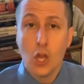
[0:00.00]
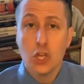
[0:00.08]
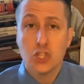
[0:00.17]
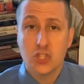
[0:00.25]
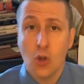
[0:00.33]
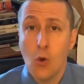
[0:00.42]

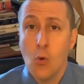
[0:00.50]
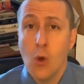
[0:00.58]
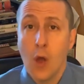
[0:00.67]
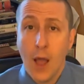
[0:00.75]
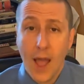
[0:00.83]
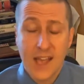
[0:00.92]
So
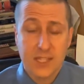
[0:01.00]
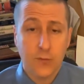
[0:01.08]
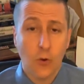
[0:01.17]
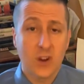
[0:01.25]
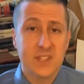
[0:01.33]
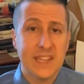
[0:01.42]
as
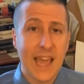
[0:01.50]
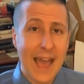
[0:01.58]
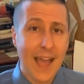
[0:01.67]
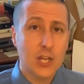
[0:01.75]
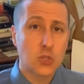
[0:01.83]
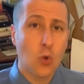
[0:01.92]
far as the
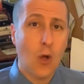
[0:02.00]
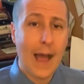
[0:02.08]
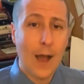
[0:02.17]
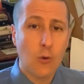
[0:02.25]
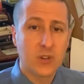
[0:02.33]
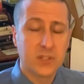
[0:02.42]
actual
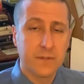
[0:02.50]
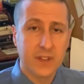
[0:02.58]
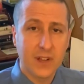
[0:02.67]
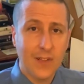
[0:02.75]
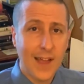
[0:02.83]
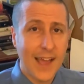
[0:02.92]
hours of the
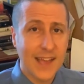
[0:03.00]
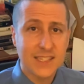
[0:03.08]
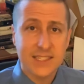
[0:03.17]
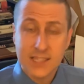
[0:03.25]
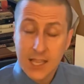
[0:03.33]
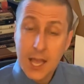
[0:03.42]

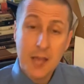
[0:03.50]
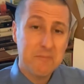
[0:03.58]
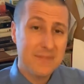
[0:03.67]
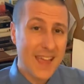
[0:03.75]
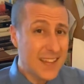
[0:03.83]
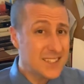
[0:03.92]
class,
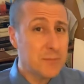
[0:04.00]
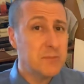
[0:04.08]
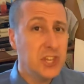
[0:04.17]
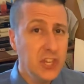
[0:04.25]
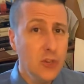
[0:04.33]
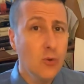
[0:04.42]
that's up to
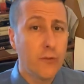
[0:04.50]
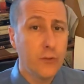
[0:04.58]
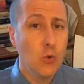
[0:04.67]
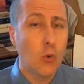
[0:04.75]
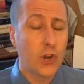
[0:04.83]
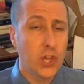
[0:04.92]
you if
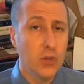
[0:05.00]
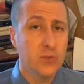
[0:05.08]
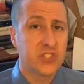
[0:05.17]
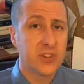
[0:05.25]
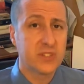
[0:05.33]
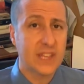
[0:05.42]
you want to use
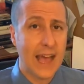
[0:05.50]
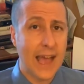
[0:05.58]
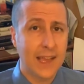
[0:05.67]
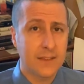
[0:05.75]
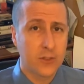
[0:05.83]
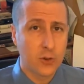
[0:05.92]
those
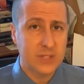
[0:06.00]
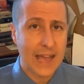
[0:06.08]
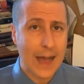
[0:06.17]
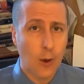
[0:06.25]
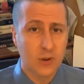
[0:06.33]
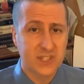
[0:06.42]

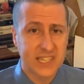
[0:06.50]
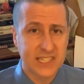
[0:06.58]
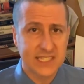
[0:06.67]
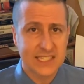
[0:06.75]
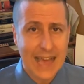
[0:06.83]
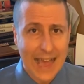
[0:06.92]
hours
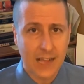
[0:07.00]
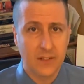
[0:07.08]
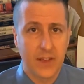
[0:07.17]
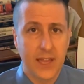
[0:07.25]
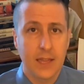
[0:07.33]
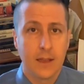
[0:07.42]
exactly.
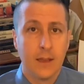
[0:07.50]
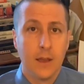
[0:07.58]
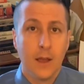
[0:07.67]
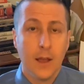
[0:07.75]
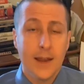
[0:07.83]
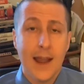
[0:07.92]

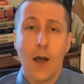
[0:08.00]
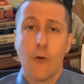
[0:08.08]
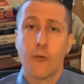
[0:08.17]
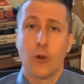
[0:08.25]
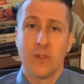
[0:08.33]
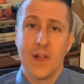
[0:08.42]
Now,
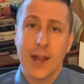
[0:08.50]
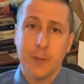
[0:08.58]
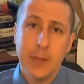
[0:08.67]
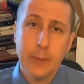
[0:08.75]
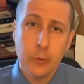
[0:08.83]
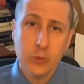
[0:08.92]
for a lot of
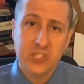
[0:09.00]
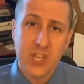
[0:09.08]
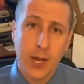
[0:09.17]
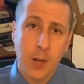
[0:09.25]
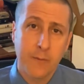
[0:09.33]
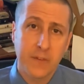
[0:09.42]
people who
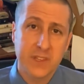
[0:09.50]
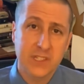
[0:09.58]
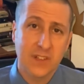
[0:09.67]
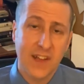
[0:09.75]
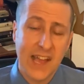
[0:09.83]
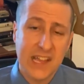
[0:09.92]
sign up for this
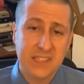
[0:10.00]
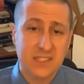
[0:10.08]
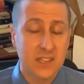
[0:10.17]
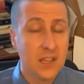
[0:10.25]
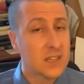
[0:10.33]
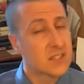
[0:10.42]
class,
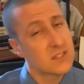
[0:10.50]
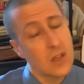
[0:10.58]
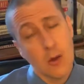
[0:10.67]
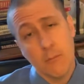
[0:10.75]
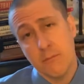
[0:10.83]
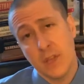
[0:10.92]

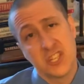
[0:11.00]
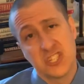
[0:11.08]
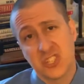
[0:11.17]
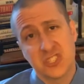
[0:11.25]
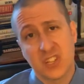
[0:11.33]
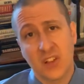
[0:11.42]
some it's
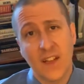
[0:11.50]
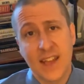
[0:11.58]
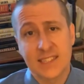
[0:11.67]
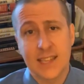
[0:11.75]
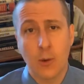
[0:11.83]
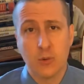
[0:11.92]
just the
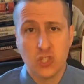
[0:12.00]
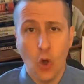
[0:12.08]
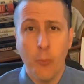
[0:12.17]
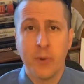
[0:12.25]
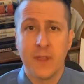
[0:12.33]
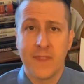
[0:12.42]
class that was
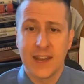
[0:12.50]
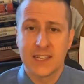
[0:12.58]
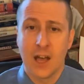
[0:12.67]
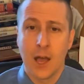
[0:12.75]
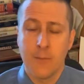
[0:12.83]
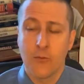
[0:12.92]
open in that
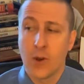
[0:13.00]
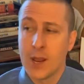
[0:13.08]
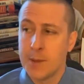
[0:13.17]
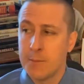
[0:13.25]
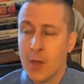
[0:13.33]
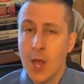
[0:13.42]
time
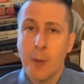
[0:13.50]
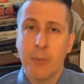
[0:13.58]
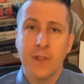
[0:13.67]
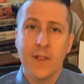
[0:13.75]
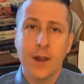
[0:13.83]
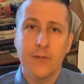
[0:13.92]
frame, but a
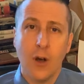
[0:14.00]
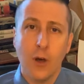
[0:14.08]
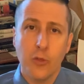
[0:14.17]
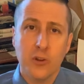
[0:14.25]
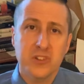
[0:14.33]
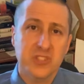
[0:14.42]
lot of
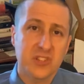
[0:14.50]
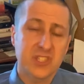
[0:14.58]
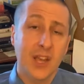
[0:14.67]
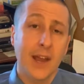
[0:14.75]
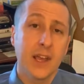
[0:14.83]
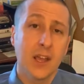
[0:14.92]
others, they're
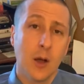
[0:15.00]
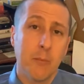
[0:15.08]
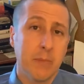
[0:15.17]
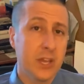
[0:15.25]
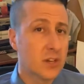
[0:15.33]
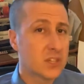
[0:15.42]
signing up
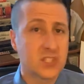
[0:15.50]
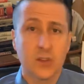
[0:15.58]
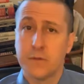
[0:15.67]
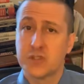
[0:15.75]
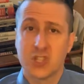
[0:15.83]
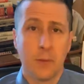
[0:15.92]
because
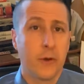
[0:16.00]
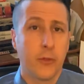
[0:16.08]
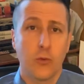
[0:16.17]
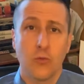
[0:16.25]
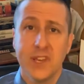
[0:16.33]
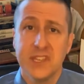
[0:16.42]
of some
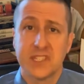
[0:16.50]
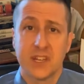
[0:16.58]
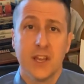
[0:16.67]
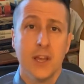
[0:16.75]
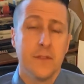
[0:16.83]
other reason.